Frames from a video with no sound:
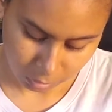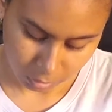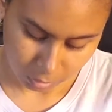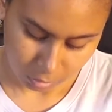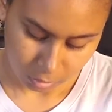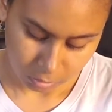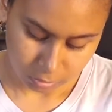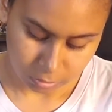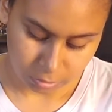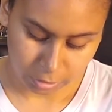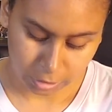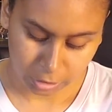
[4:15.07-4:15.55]

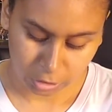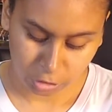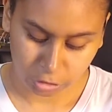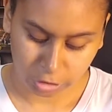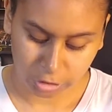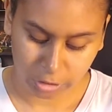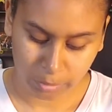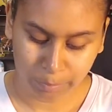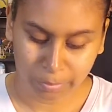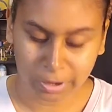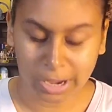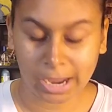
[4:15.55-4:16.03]
So then you're
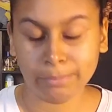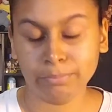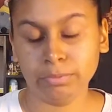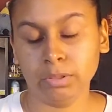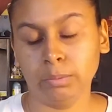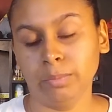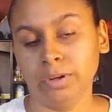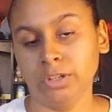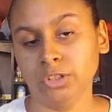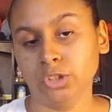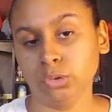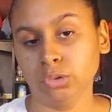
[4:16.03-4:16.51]
going to pipe
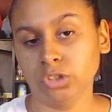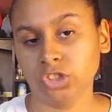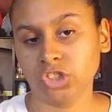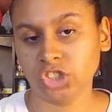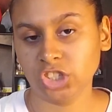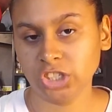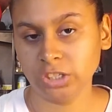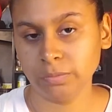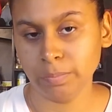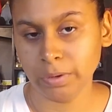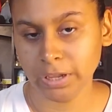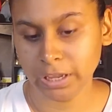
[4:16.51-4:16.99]
them onto a
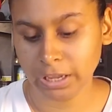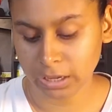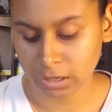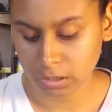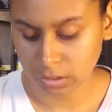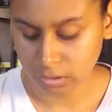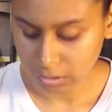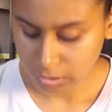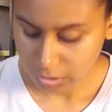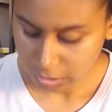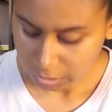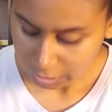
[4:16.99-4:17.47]
sheet
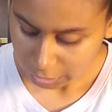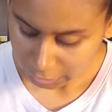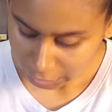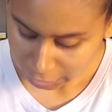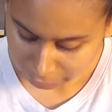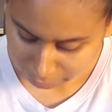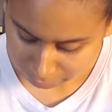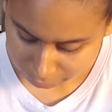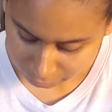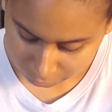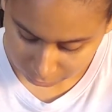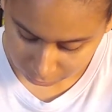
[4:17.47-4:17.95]
pan,
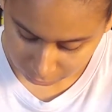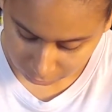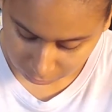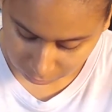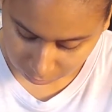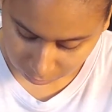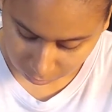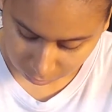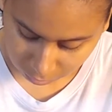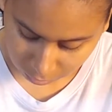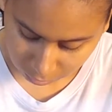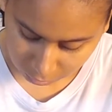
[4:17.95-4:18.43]
and
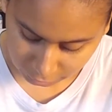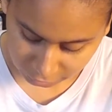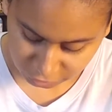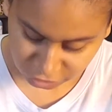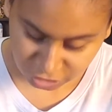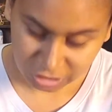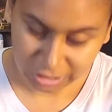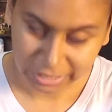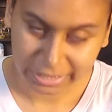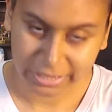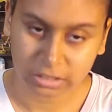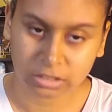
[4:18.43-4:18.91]
then
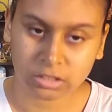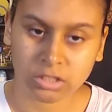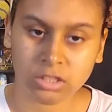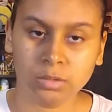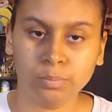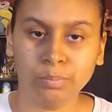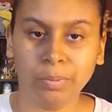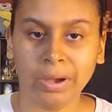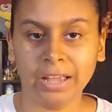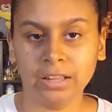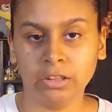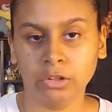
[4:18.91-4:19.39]
into like
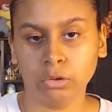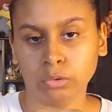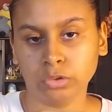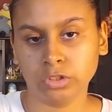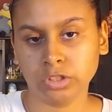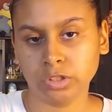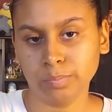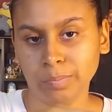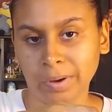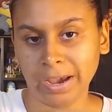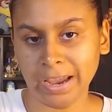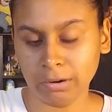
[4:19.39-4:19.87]
little
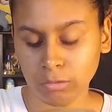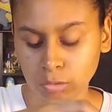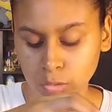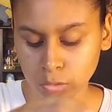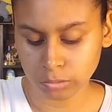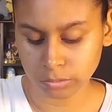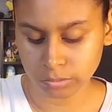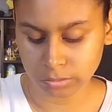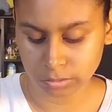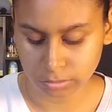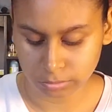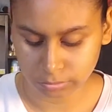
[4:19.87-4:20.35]

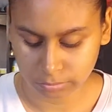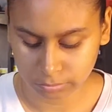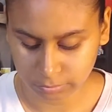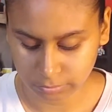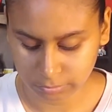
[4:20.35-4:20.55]
spirals.